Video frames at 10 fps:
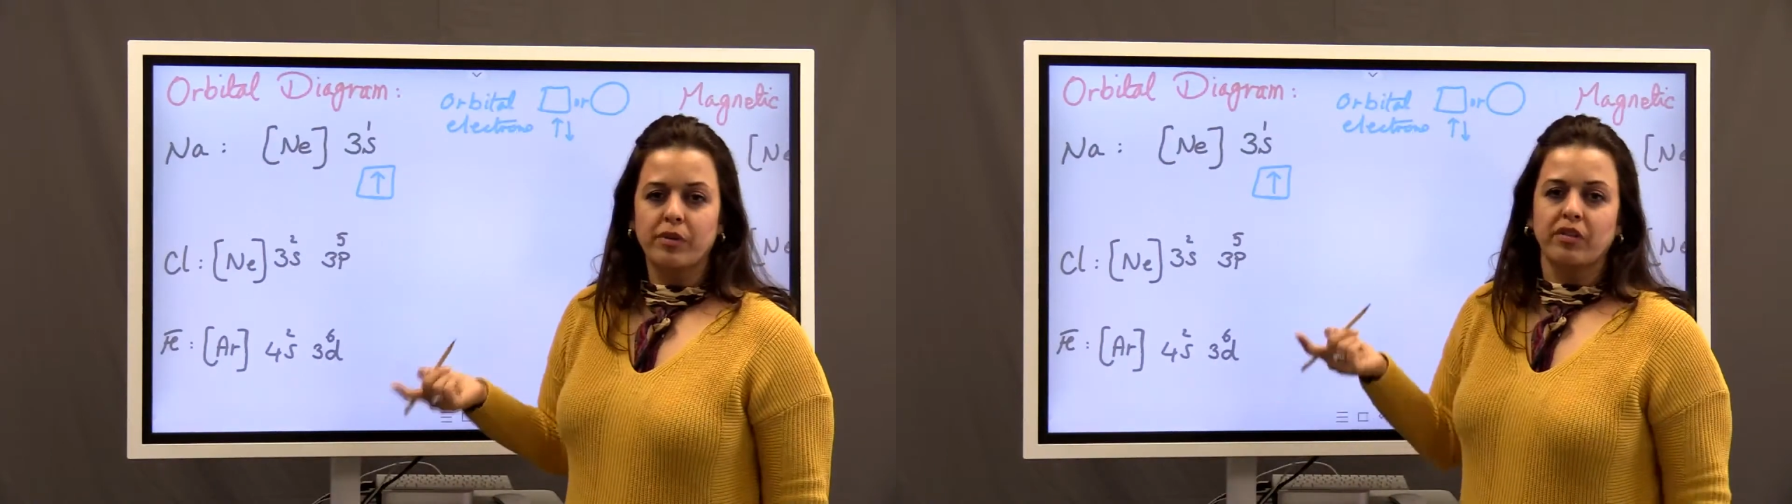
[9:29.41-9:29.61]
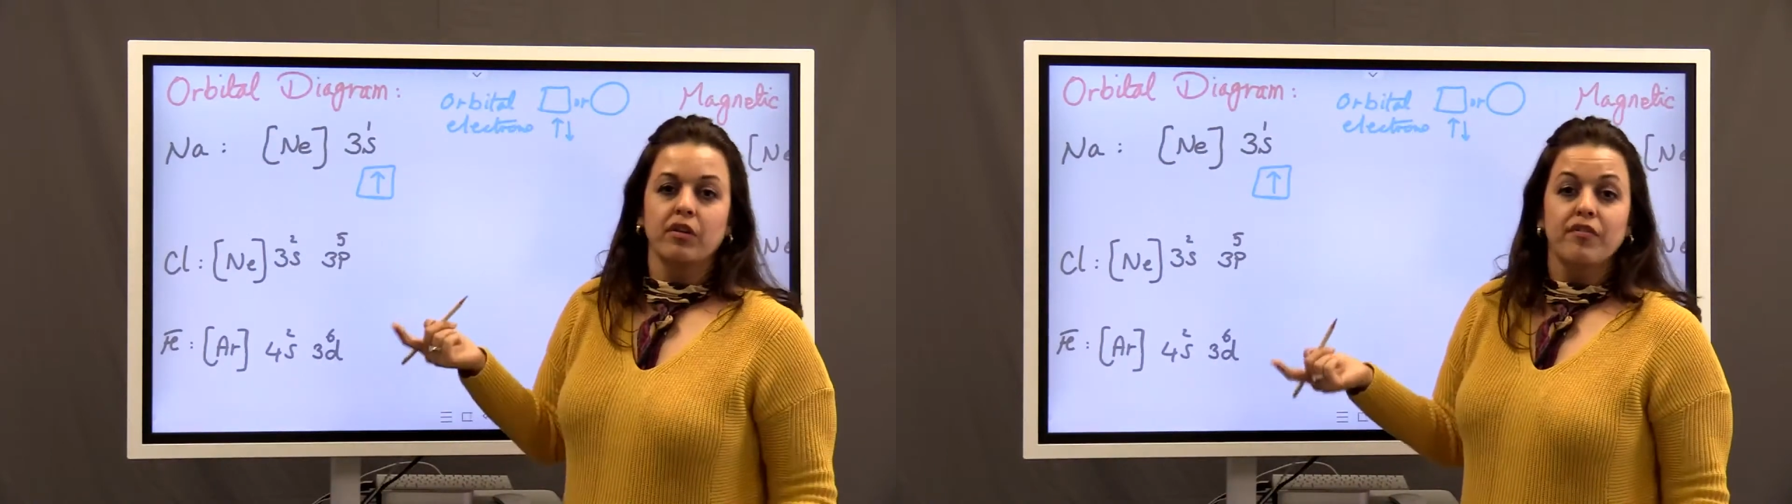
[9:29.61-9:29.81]

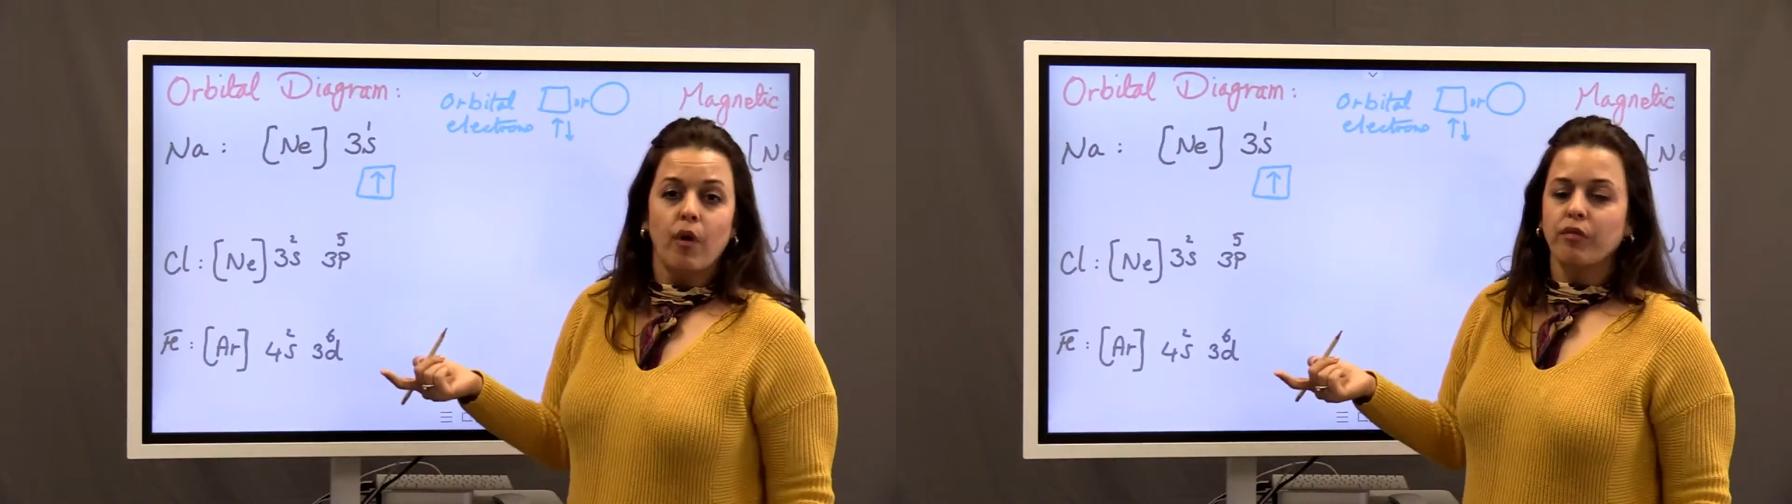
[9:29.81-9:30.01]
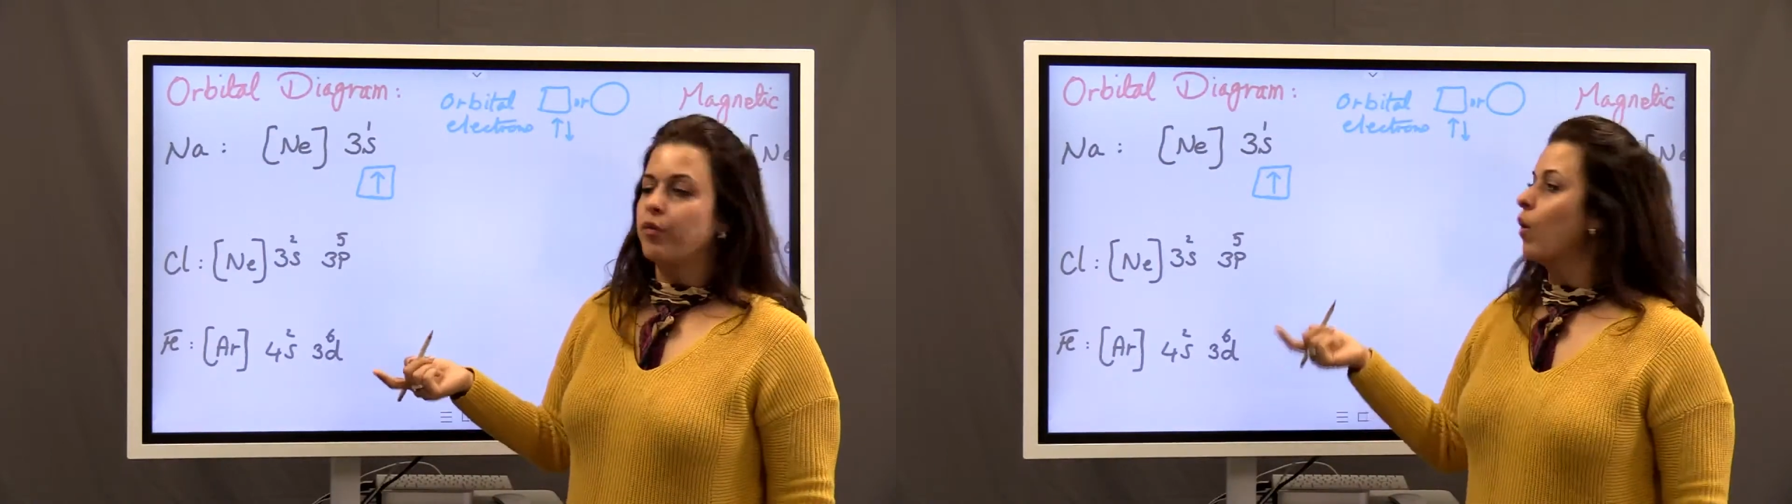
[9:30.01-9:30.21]
the
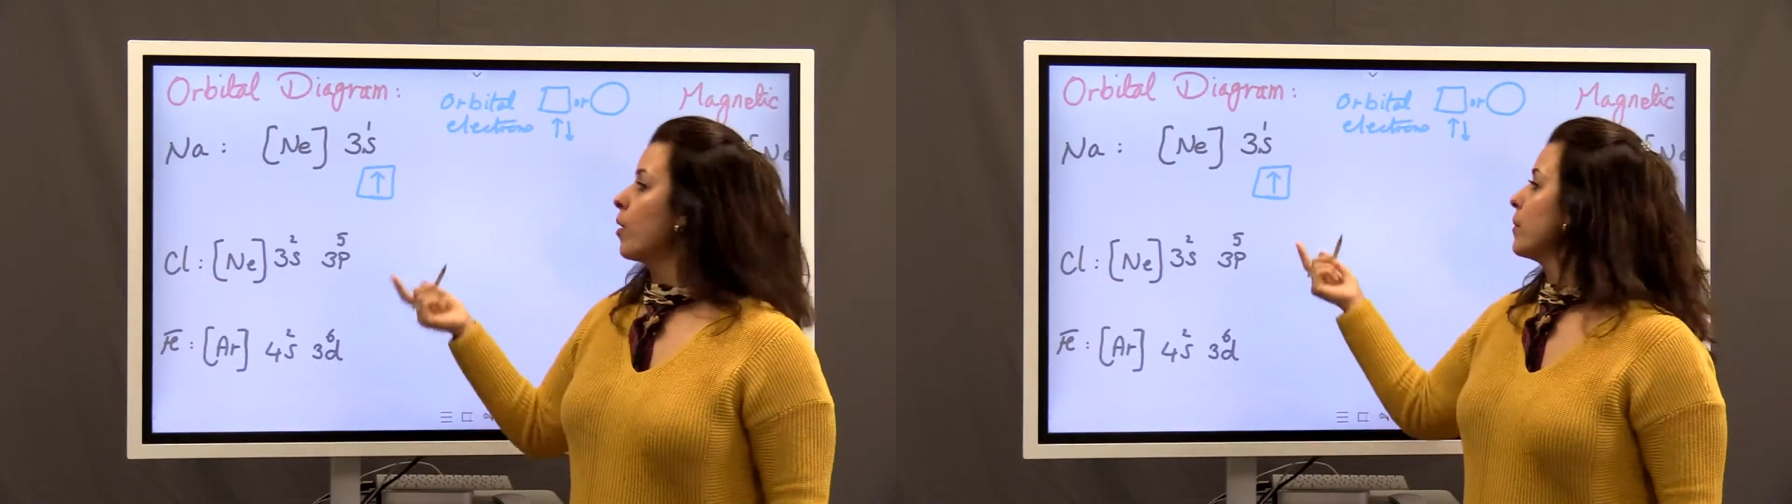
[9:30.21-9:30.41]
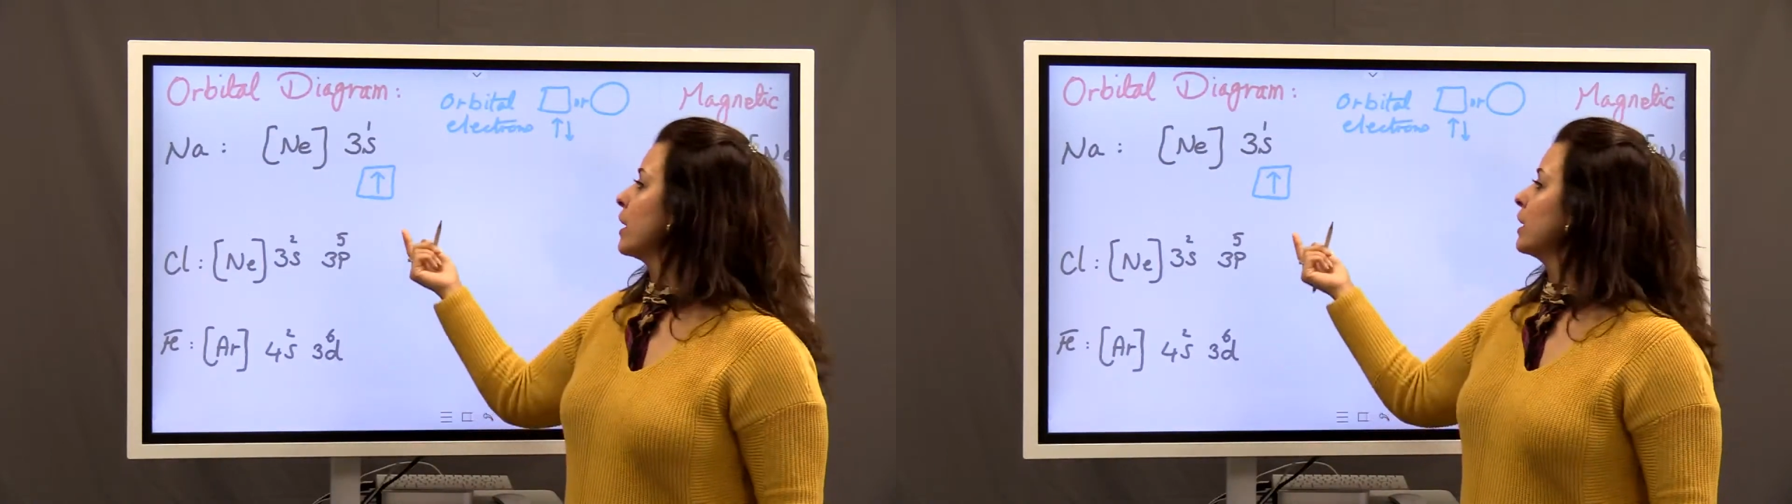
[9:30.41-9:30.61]
default
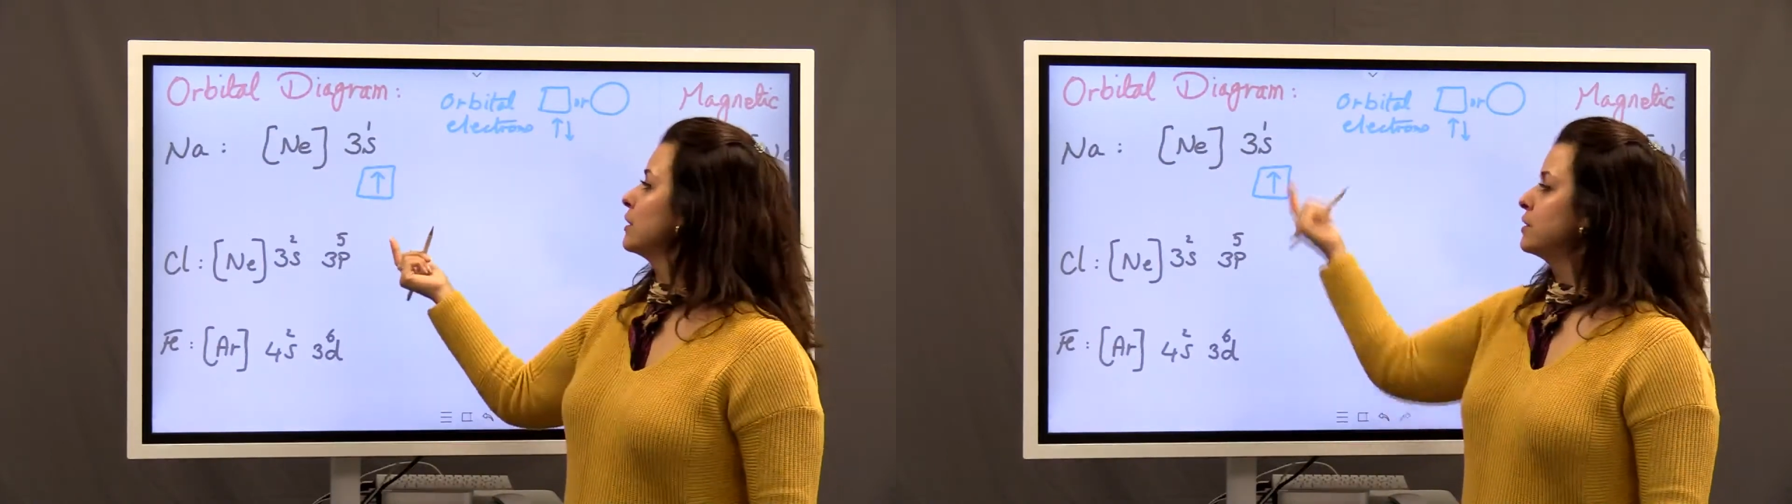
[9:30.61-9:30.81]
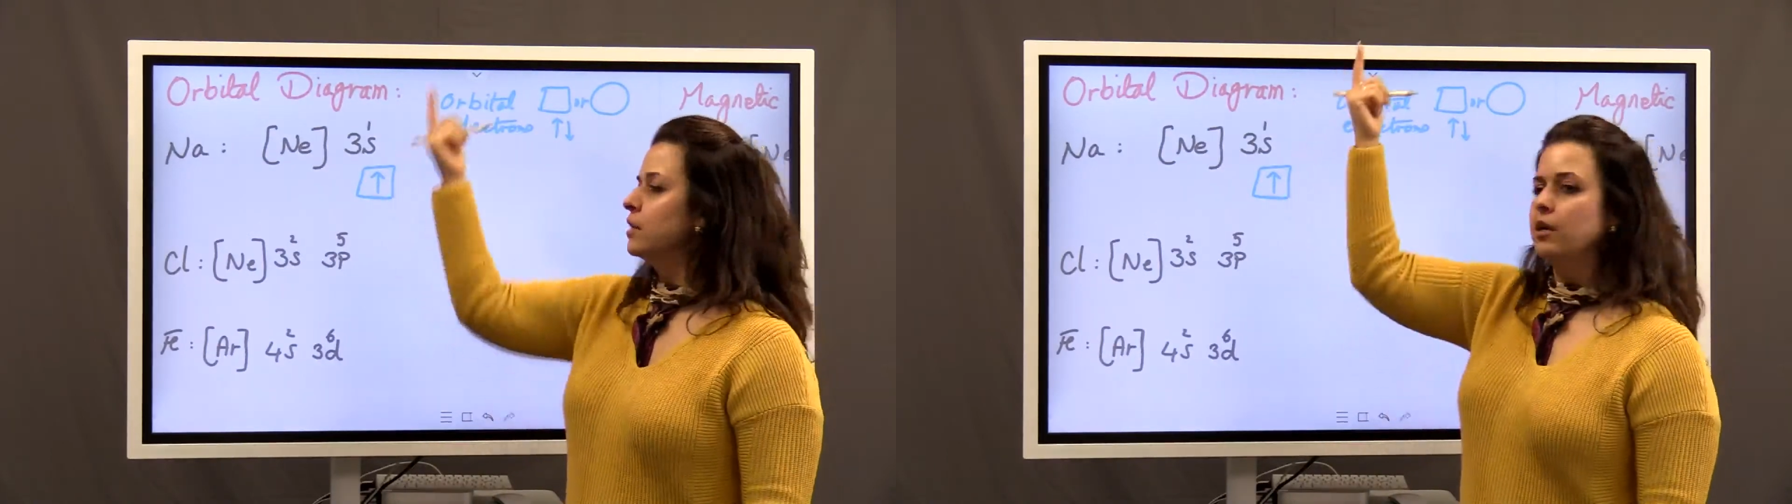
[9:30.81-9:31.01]
form
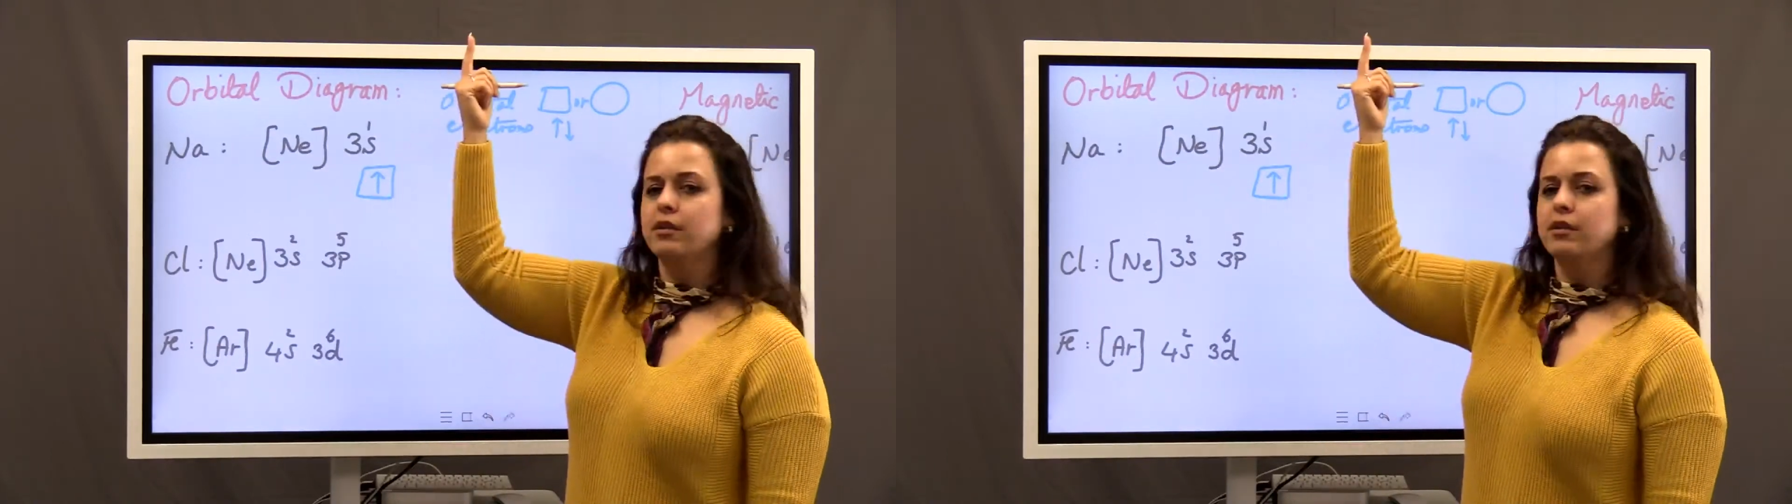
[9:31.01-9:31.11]
is